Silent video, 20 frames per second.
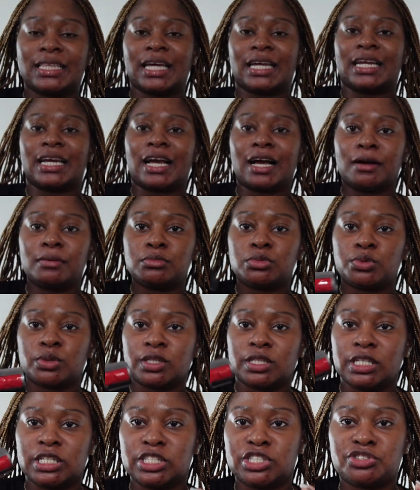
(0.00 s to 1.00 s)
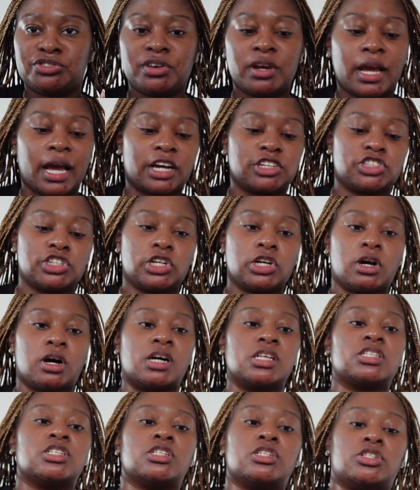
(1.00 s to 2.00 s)
that it comes with these 3 extra
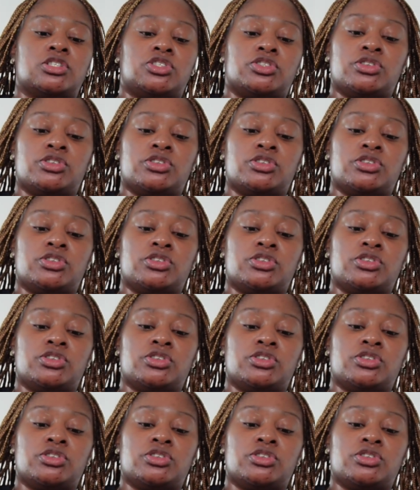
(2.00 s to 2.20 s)
nozzles.